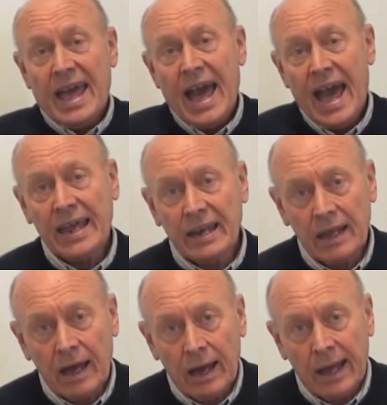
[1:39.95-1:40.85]
And
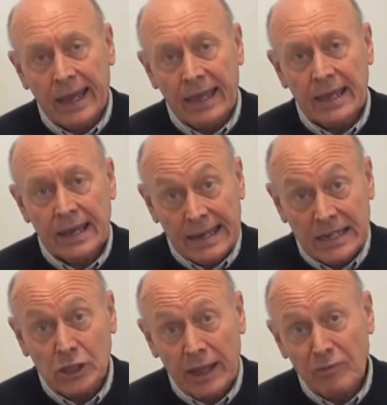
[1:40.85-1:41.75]
I
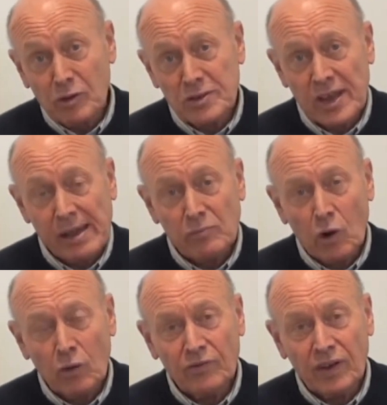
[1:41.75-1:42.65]
initially, of course, I
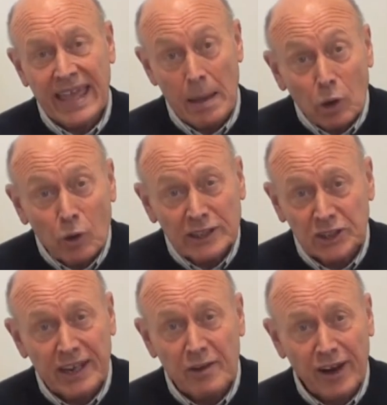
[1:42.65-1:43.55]
enrolled for chemical
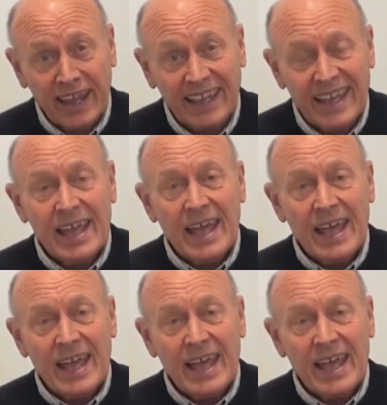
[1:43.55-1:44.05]
engineering